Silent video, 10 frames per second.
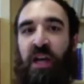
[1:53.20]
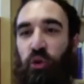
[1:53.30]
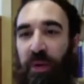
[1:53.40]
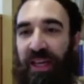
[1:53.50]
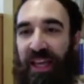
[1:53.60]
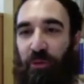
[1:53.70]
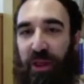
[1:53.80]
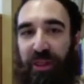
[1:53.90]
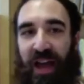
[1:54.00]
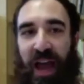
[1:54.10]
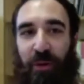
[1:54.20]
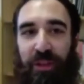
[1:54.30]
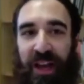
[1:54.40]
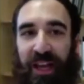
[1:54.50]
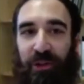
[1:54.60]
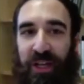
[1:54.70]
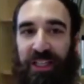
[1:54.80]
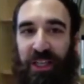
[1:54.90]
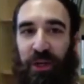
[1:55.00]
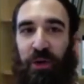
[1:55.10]
To begin with, I would like to
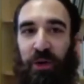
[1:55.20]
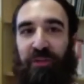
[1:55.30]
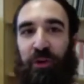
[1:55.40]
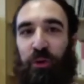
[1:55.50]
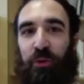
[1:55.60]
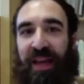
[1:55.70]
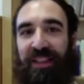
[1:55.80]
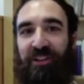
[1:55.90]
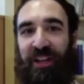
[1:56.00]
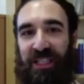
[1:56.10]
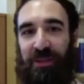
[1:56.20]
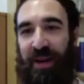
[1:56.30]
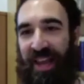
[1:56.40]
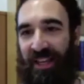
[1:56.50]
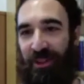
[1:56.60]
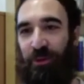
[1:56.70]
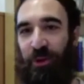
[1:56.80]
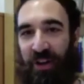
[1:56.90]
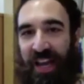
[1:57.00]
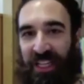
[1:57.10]
ask you if you could better explain to
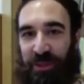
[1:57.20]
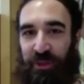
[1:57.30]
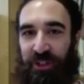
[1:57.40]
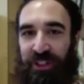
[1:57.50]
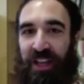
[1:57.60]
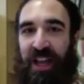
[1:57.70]
non-expert